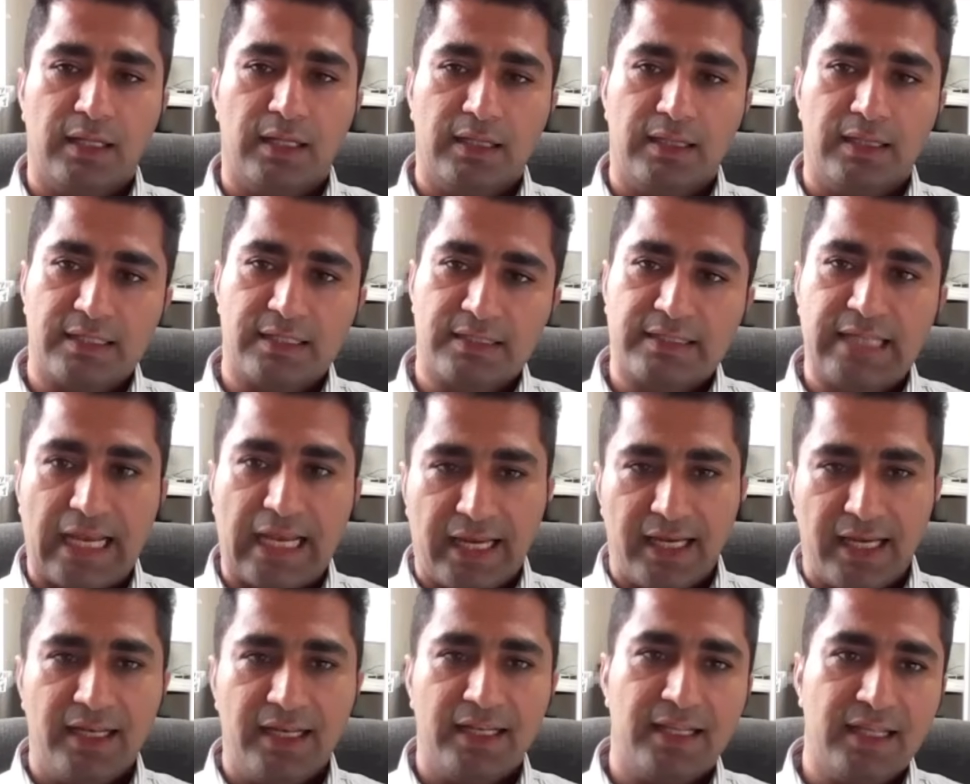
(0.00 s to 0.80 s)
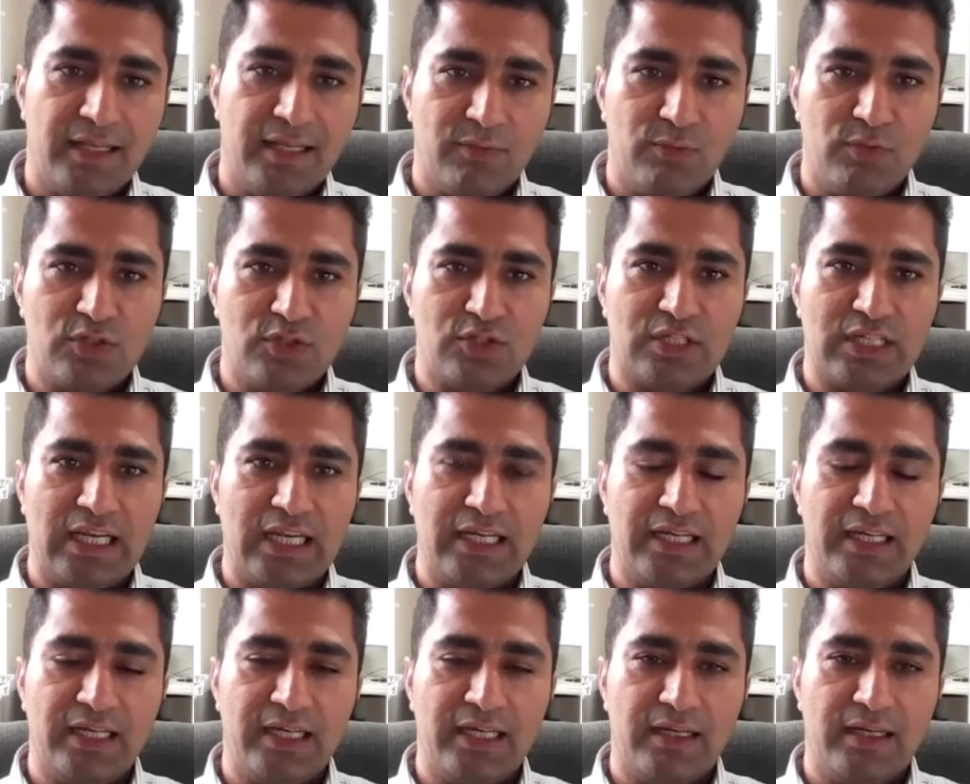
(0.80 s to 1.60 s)
The second thing which
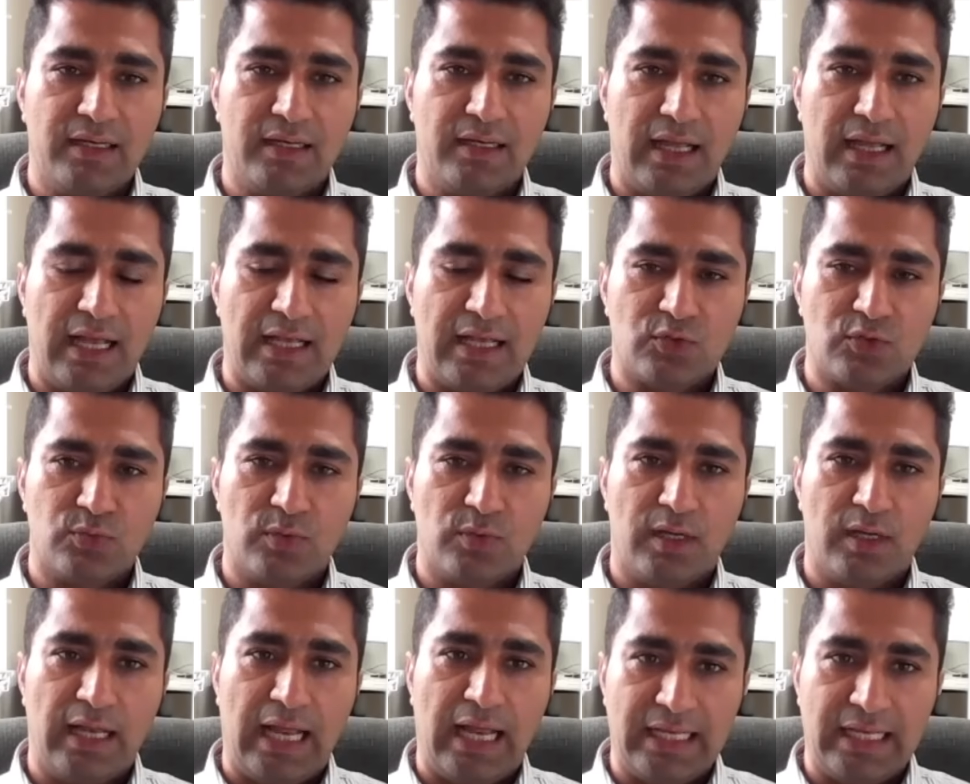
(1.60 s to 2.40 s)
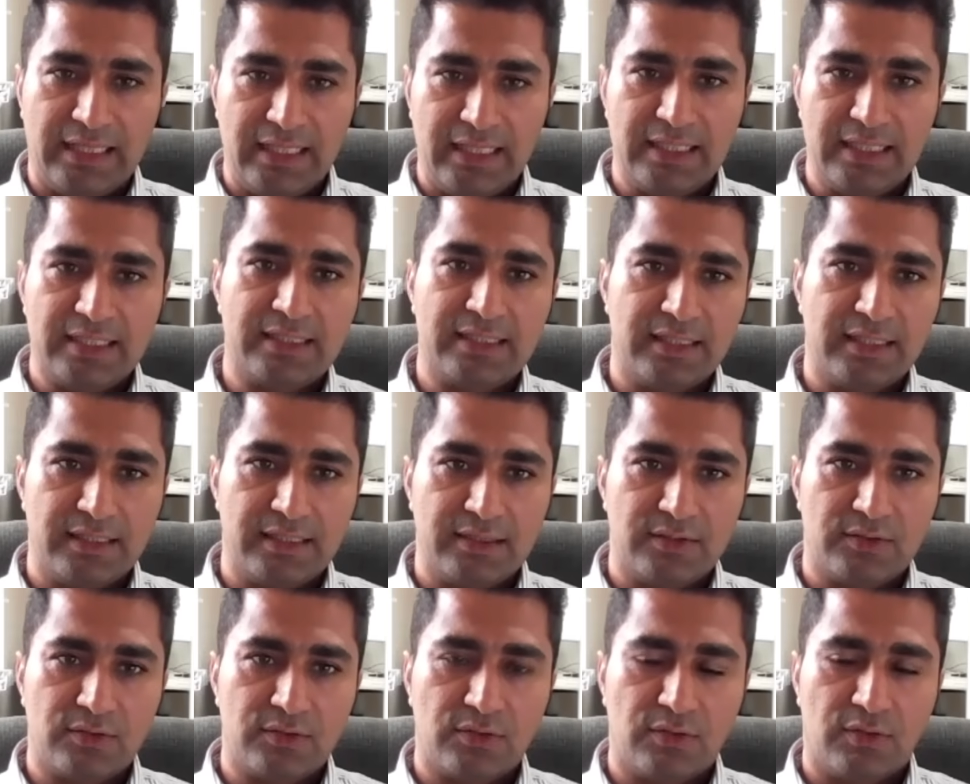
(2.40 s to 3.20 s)
kicked in as well at this
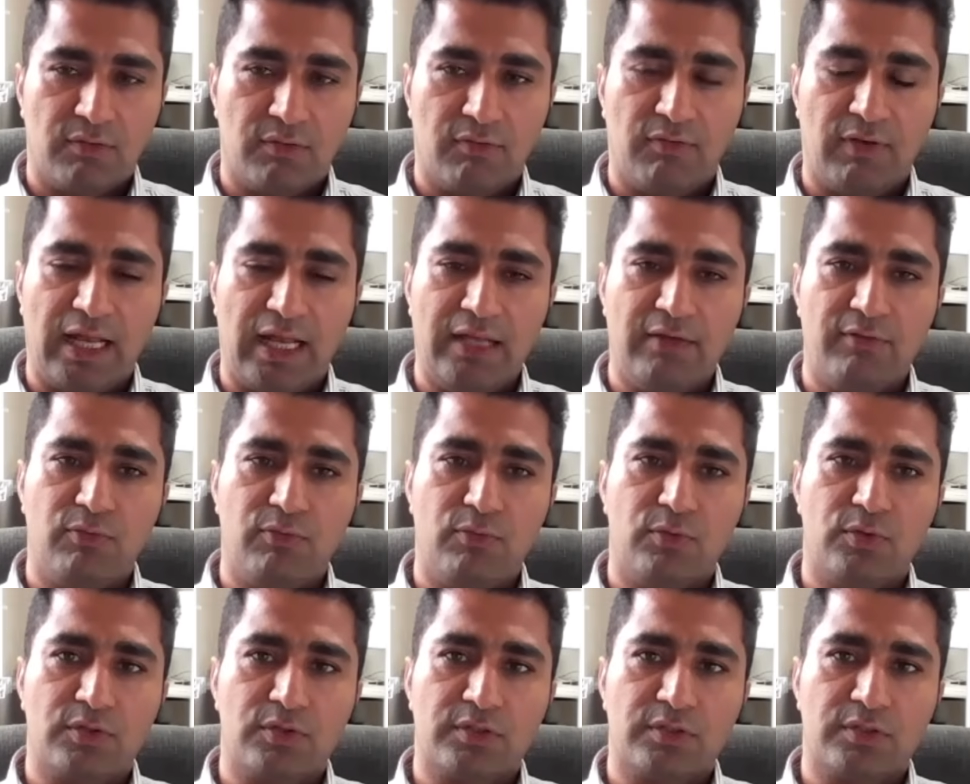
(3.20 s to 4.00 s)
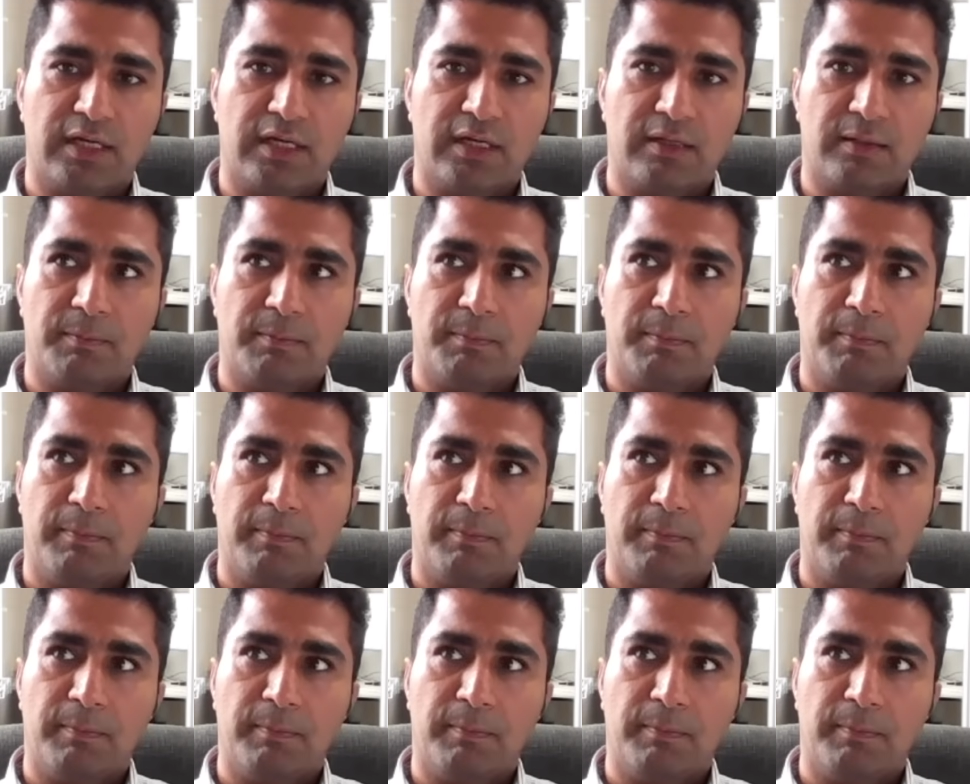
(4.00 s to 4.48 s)
stage of life was that,